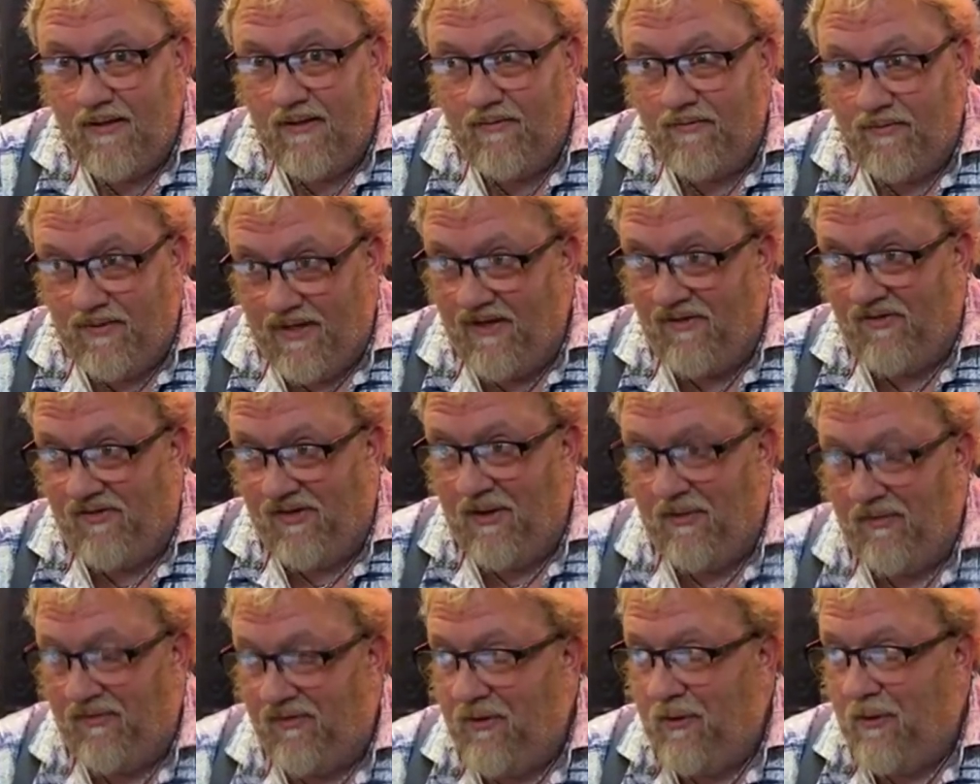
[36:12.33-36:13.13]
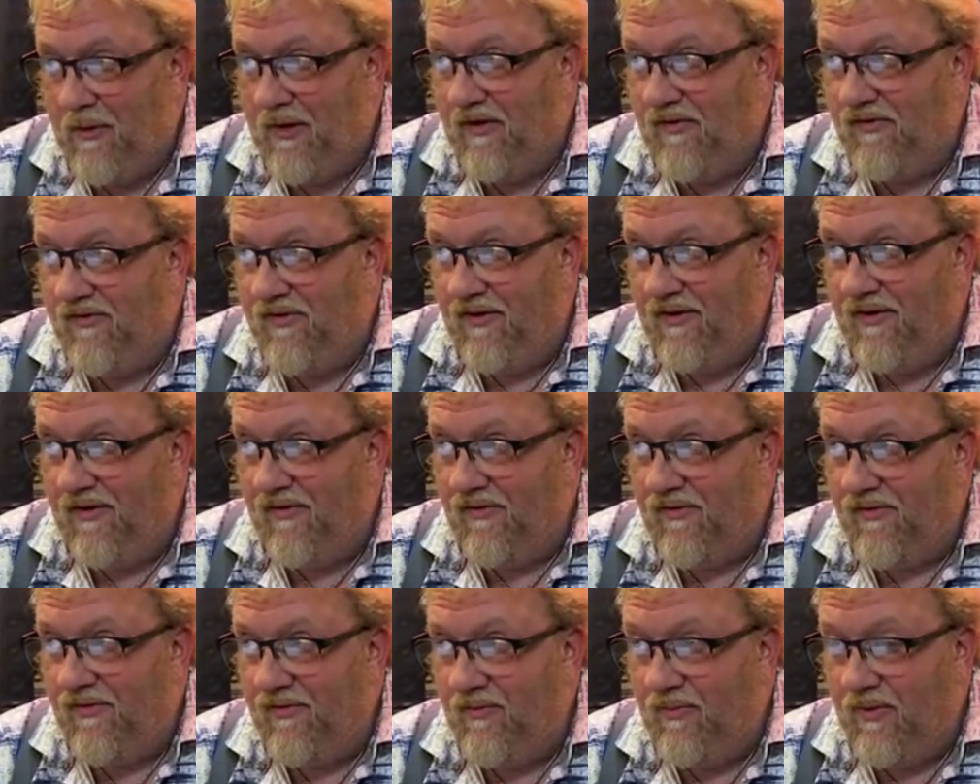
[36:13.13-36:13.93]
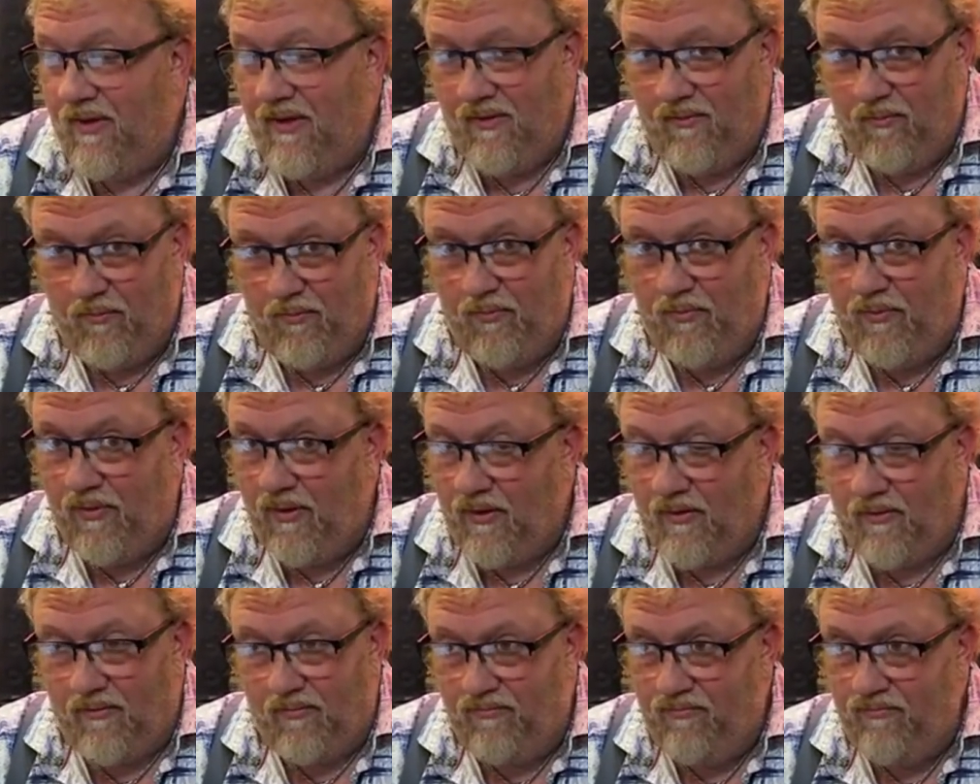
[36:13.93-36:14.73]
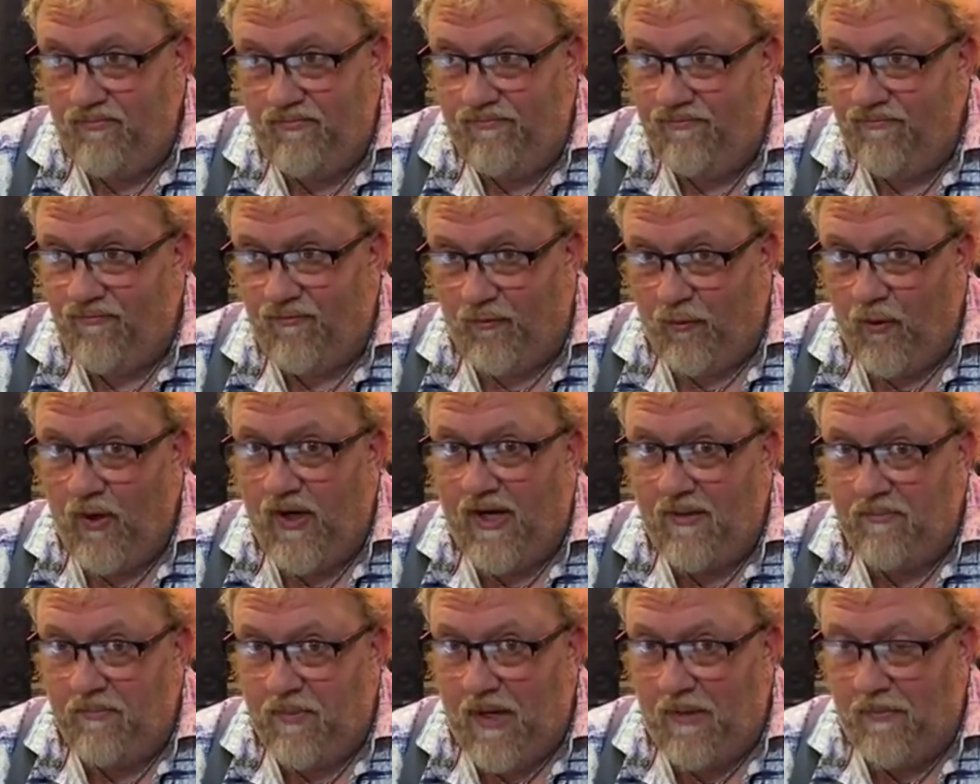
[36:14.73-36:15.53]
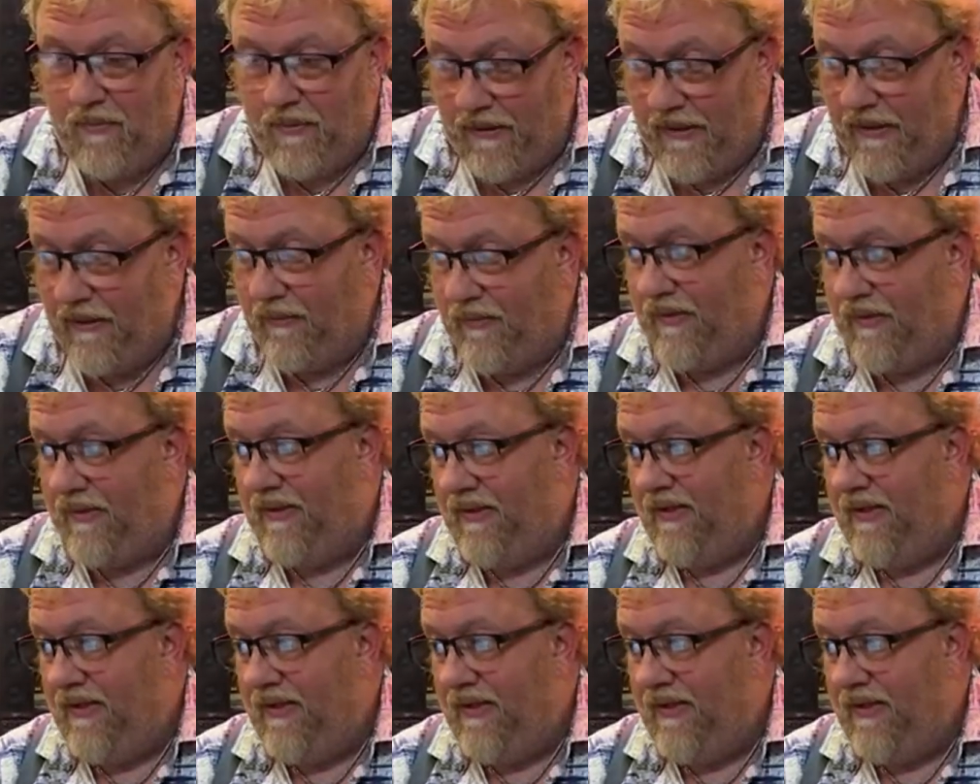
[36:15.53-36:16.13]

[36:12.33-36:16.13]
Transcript: That's how serious it is. They're freaking people out.